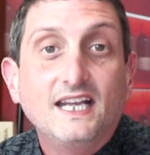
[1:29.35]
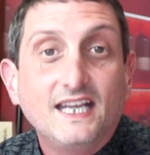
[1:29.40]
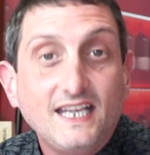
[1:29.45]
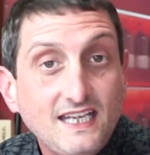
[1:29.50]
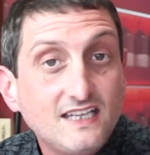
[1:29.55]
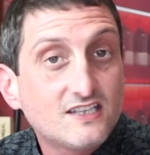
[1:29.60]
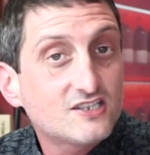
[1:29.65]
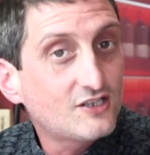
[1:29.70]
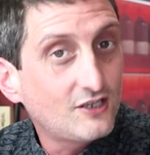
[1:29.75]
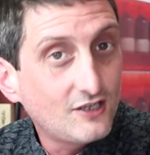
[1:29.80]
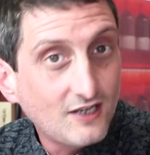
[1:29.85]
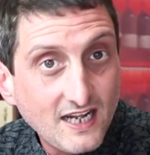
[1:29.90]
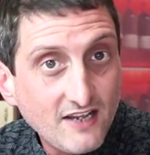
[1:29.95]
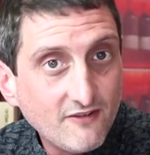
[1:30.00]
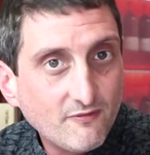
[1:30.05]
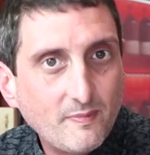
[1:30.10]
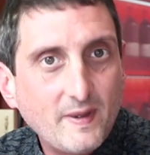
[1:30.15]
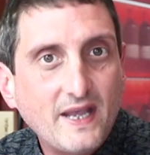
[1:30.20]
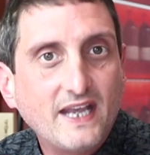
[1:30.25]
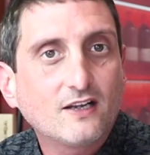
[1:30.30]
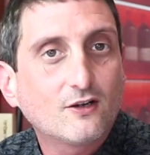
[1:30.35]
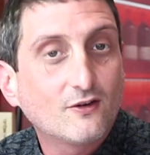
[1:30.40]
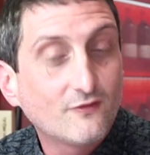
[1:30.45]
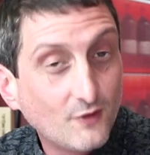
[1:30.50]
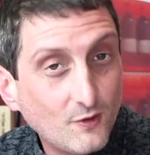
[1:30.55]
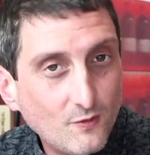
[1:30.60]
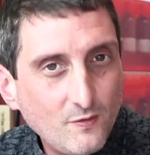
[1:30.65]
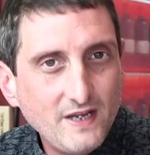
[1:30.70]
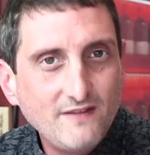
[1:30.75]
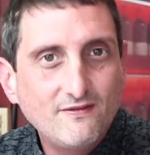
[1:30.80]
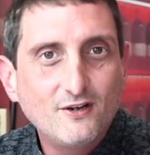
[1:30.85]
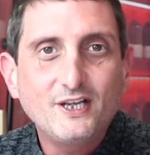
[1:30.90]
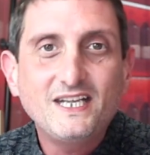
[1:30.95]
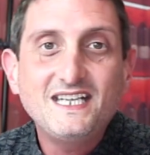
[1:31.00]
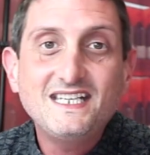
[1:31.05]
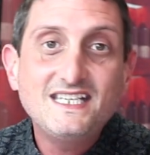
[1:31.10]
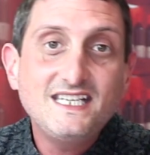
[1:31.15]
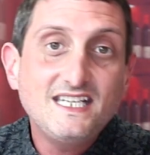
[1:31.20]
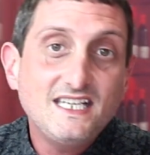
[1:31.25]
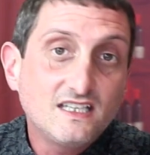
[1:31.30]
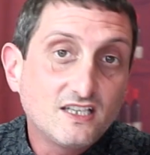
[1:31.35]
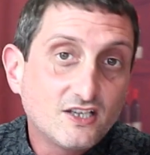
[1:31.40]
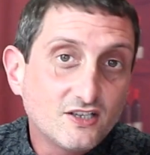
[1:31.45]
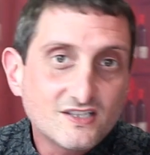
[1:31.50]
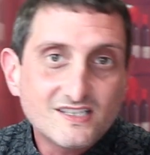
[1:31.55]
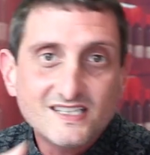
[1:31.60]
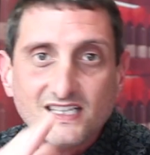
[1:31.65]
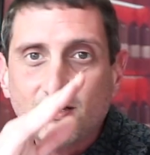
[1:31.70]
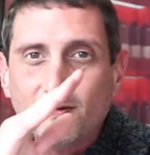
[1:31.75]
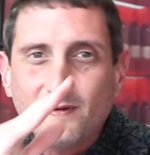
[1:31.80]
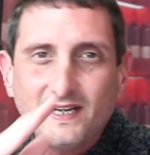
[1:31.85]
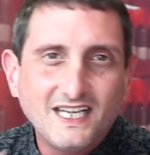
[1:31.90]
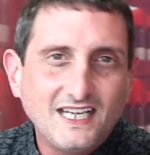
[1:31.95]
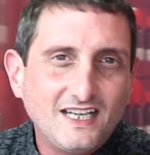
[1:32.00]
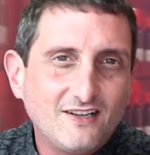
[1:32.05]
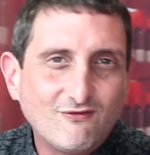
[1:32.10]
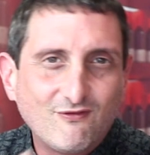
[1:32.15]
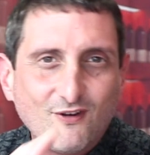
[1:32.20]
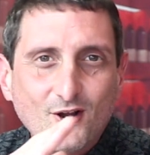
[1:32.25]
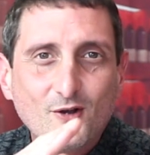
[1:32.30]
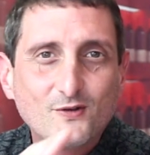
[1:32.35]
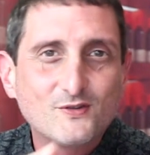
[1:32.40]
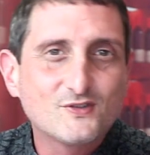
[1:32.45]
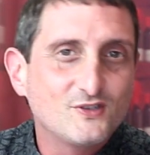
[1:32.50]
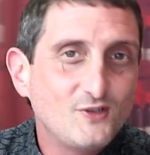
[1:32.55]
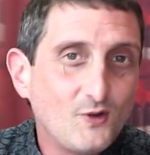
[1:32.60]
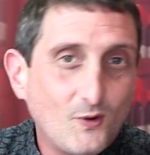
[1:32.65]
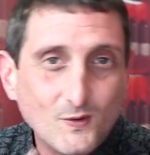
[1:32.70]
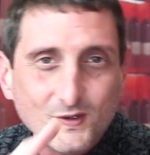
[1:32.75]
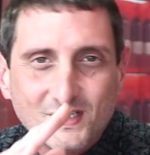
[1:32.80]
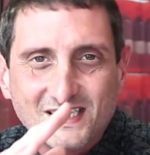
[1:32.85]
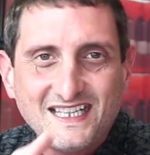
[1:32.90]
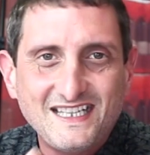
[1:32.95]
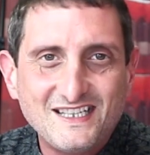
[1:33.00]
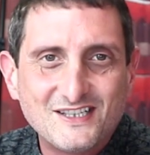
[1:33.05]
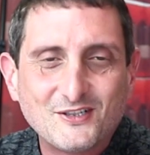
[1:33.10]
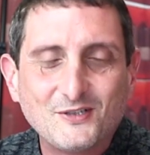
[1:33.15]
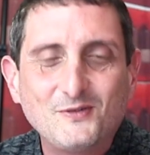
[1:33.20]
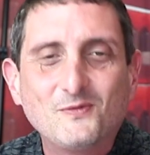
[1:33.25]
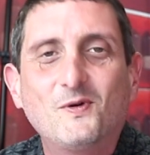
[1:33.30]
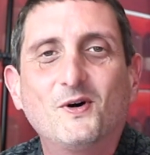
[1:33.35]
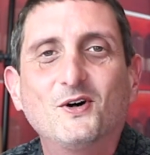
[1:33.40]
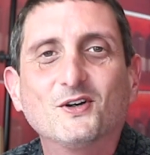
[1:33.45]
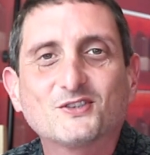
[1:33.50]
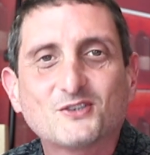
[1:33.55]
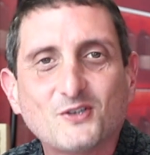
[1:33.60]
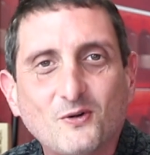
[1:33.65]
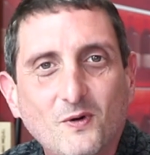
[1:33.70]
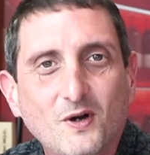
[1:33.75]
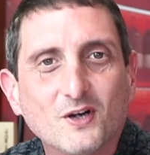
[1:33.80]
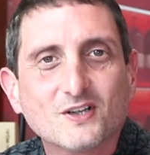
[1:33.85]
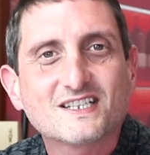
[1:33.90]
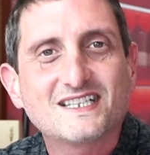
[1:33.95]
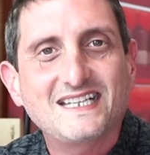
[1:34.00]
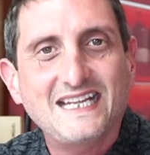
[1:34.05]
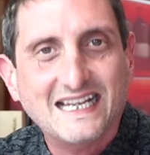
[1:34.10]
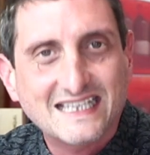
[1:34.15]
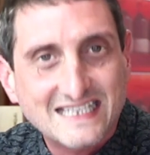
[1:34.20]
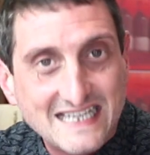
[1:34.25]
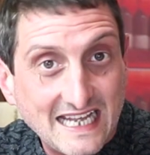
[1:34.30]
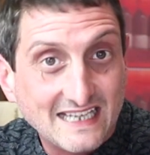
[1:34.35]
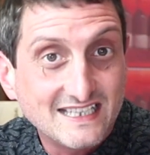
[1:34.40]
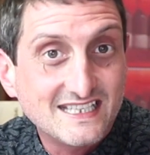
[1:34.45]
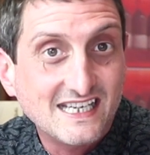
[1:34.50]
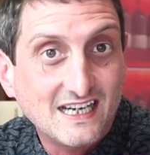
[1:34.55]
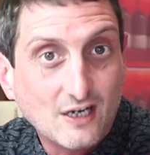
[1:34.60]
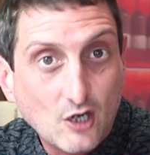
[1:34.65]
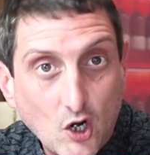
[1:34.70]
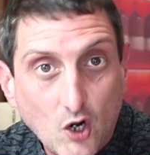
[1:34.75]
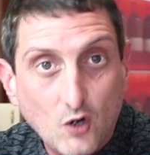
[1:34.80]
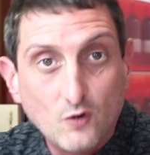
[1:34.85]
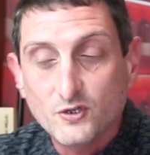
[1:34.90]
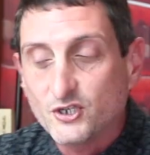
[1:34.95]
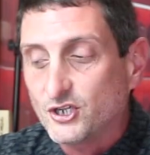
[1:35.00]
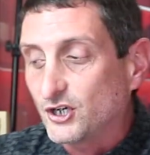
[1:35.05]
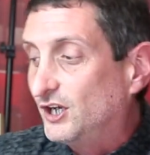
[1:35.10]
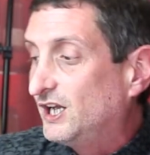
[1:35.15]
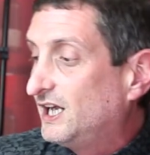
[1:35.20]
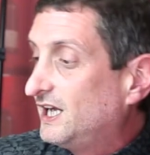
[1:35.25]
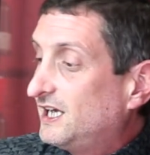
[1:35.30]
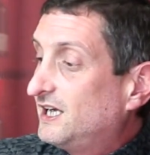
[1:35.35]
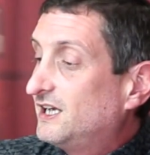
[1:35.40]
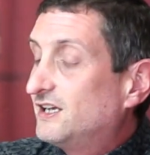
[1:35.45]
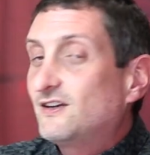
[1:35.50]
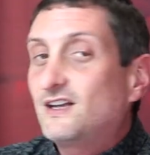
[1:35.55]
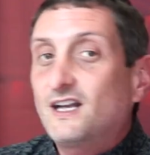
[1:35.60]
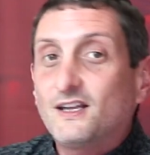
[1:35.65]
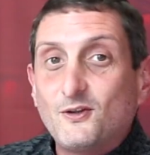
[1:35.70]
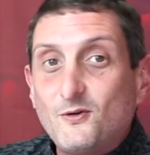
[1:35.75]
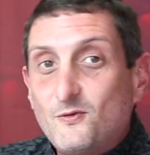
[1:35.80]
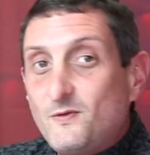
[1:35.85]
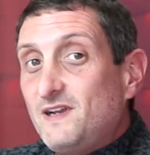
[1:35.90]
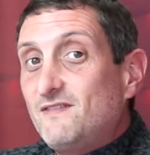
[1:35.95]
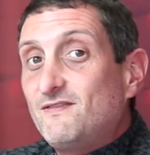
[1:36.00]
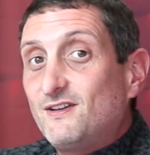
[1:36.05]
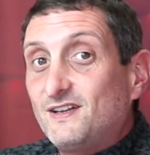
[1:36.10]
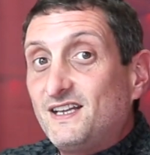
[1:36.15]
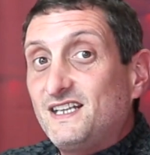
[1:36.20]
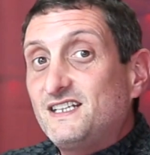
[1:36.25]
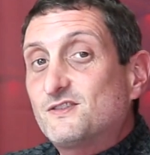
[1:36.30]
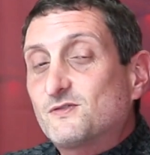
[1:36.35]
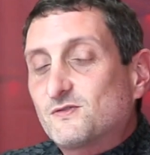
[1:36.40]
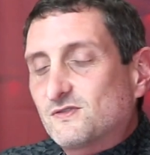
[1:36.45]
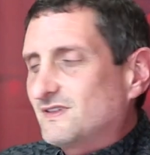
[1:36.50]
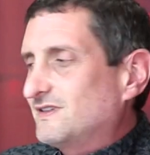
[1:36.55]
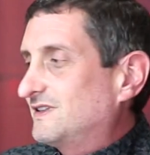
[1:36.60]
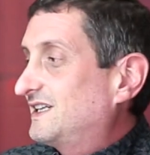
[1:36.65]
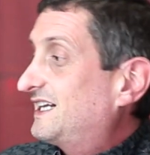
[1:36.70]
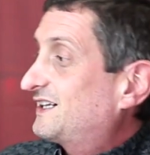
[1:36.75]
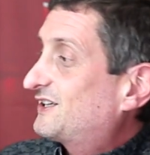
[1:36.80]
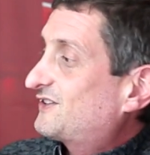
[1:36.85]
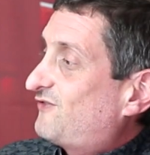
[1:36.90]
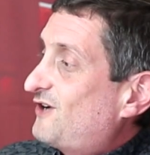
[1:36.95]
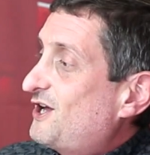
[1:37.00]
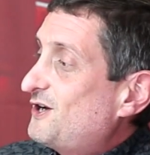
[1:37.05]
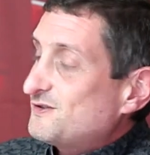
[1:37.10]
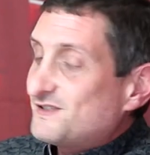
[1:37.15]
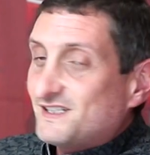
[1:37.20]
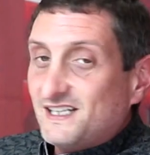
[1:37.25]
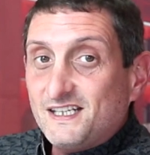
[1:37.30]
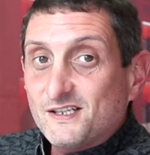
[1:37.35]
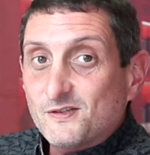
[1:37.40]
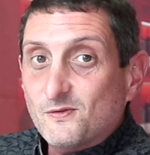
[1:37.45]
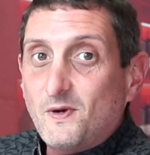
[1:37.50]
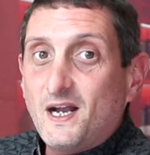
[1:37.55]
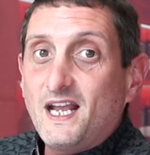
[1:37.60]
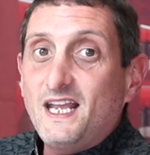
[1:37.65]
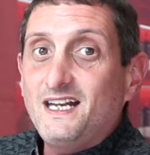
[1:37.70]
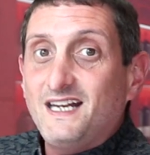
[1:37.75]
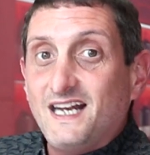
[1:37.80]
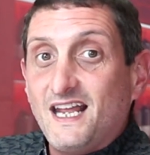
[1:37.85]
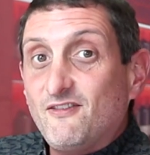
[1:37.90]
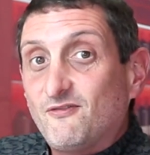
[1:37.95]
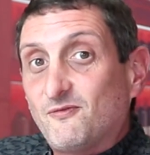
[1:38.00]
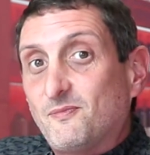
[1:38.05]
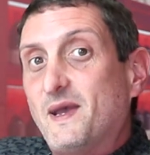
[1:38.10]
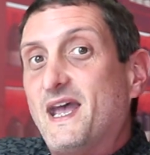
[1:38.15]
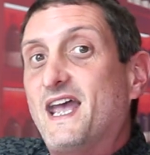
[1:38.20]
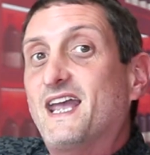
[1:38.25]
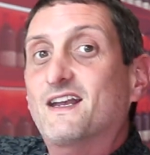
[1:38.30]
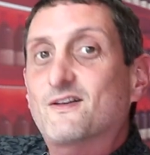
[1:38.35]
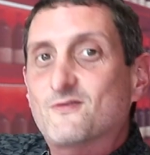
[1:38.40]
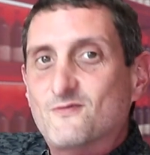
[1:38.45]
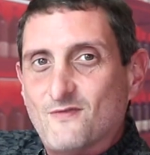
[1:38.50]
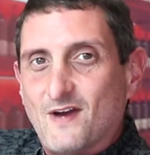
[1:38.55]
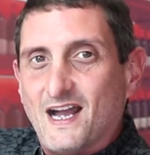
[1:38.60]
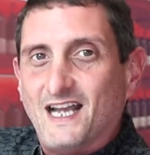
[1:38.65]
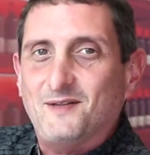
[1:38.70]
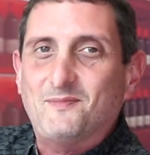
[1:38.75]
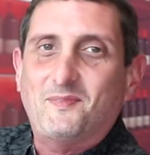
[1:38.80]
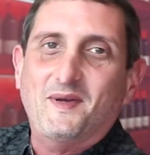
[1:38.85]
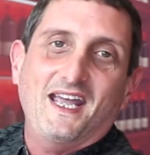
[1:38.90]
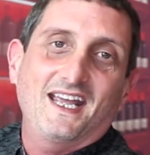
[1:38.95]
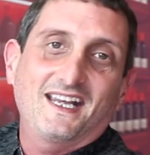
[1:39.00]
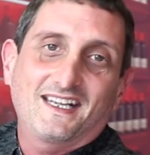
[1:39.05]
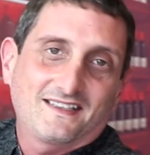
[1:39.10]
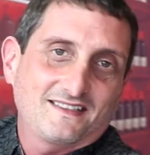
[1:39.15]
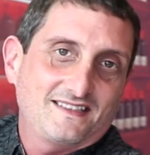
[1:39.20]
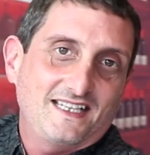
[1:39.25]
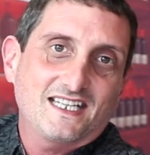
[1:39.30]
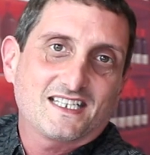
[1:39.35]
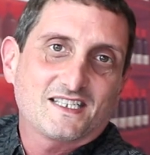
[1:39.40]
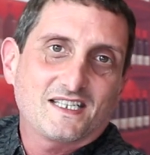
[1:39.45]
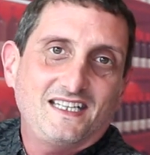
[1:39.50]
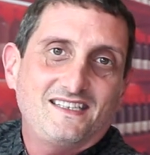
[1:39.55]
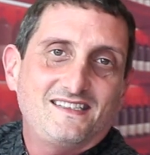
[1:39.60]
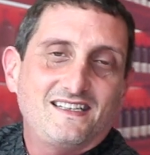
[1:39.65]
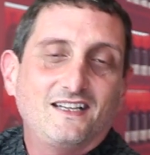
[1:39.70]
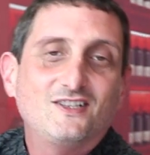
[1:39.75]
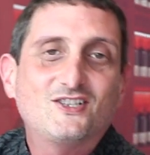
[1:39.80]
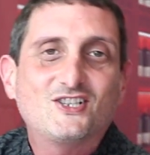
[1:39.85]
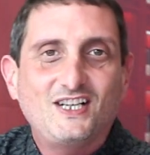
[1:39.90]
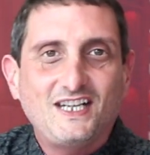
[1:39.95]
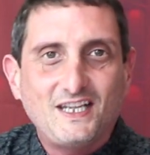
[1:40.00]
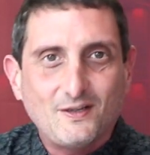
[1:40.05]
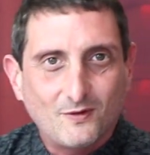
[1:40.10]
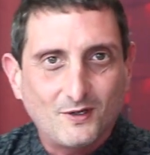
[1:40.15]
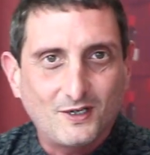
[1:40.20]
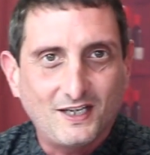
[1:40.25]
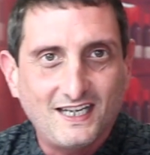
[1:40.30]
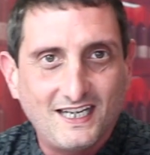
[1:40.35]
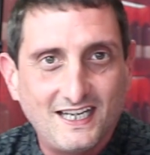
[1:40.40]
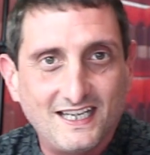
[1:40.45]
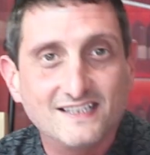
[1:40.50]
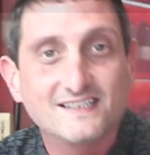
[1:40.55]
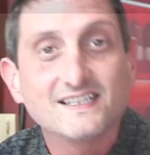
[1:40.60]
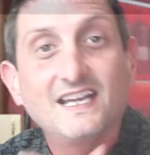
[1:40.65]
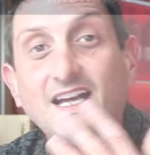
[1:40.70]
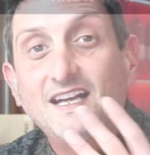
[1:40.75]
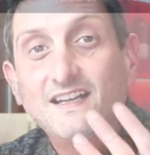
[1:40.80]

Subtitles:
It's the left bank of the river indeed, considering it flows northeasternward towards the Atlantic Ocean. You got the river that flows this way, left bank, right bank. That's essentially what it is.